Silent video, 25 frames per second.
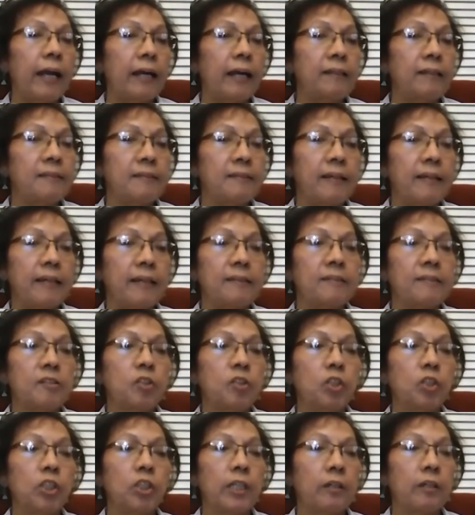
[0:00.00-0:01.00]
assets
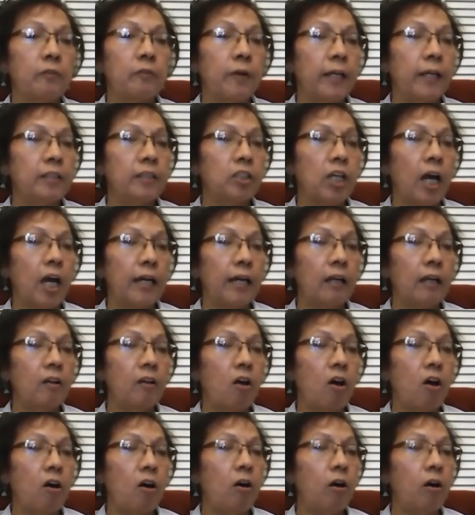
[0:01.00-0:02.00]
to generate
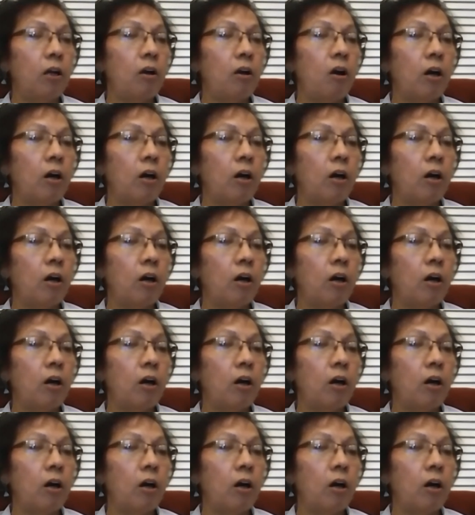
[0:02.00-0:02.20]
dialogue